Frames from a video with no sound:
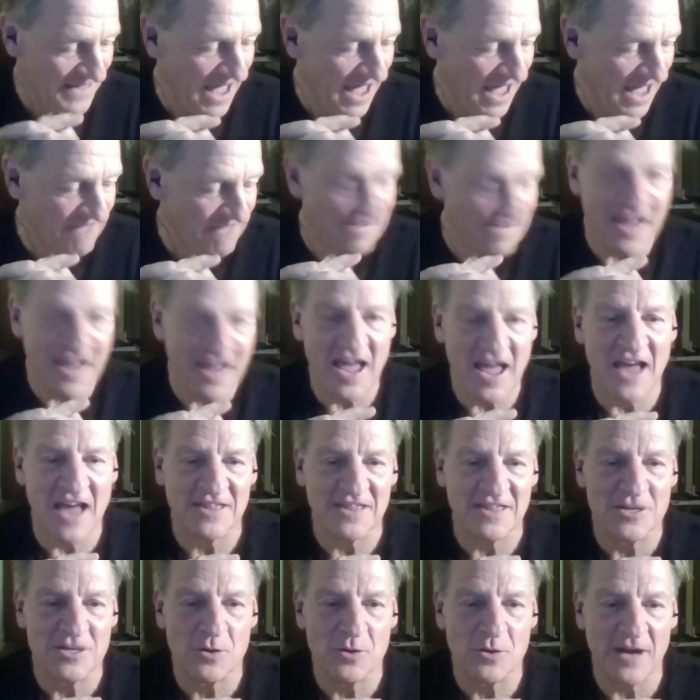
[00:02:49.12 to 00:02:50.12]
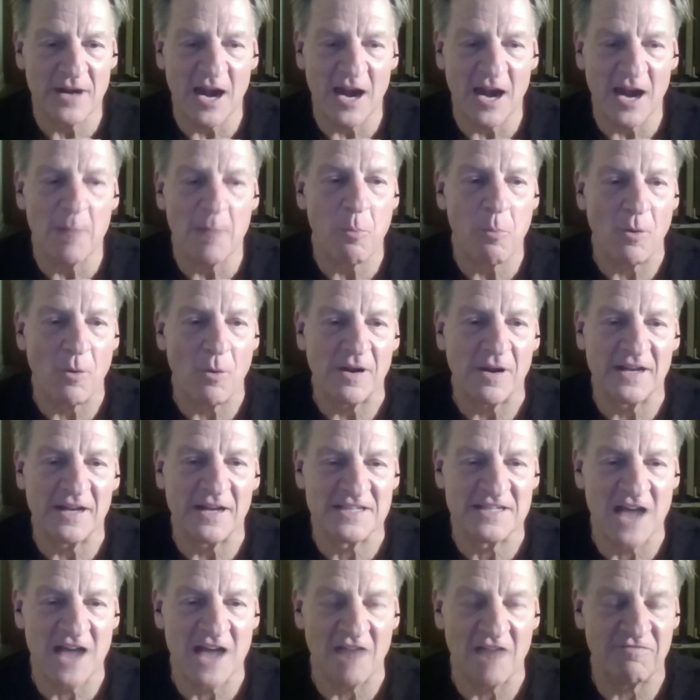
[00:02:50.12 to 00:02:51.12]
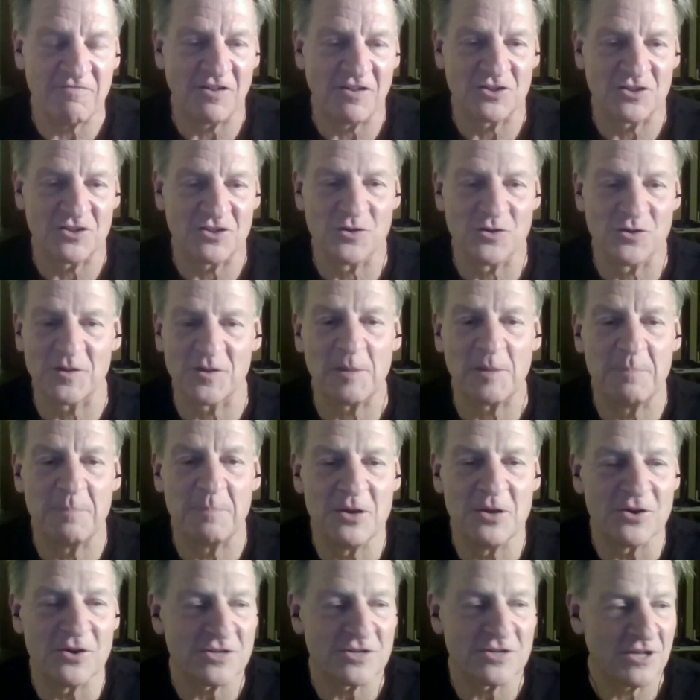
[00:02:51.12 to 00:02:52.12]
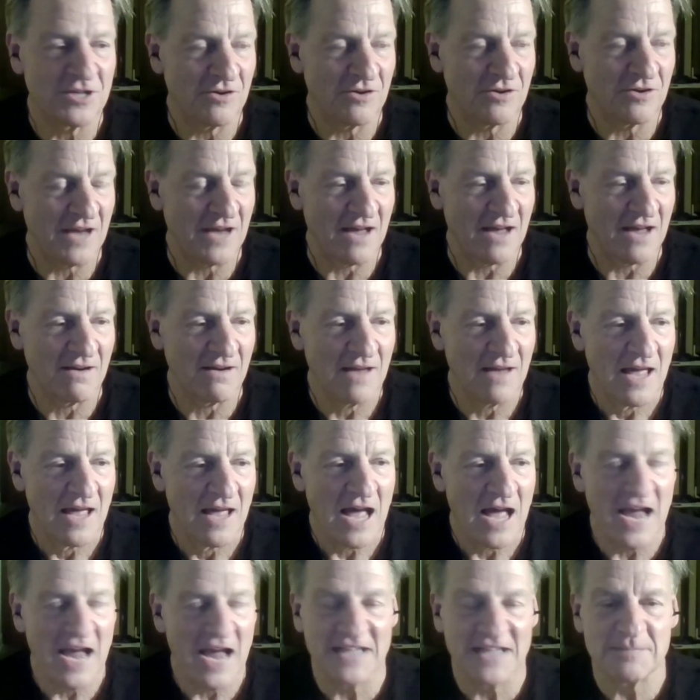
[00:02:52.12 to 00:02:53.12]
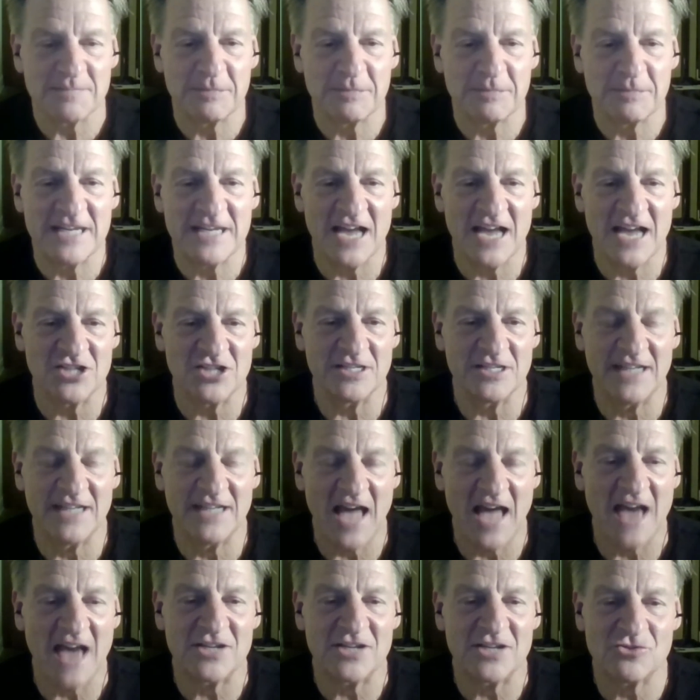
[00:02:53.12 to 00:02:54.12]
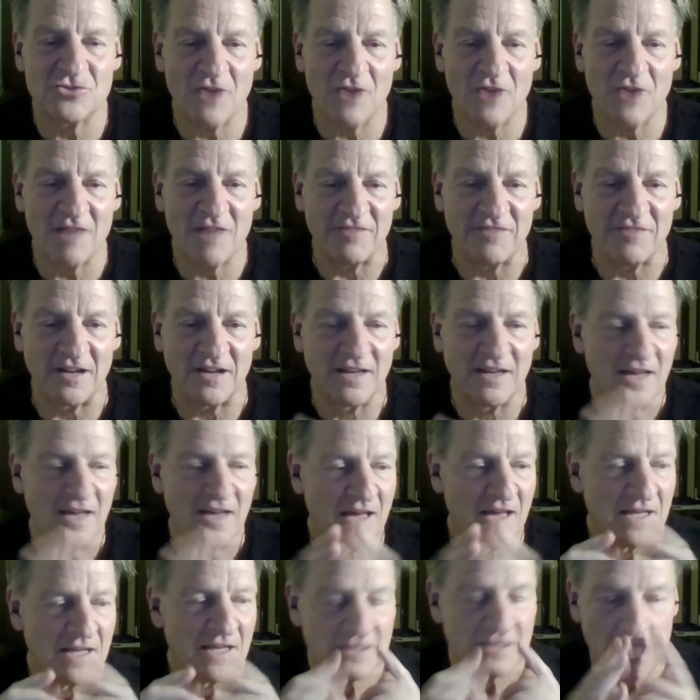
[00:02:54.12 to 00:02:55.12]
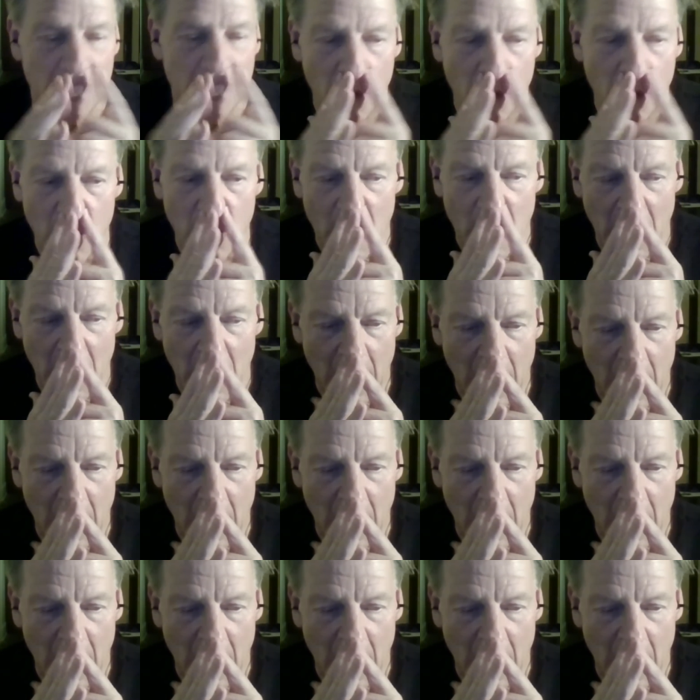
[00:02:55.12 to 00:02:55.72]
FAA at the Newark airport is non-functional, the computers go down, it's potentially catastrophic. So,